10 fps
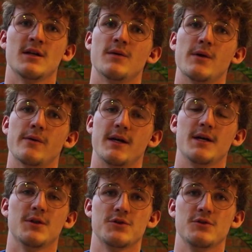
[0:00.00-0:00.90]
and we were
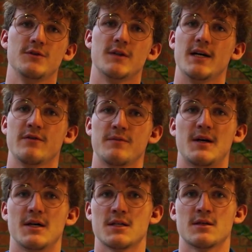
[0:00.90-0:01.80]
able to drive
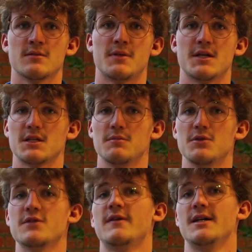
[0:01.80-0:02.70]
past the
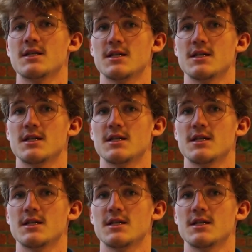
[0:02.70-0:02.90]
bushfires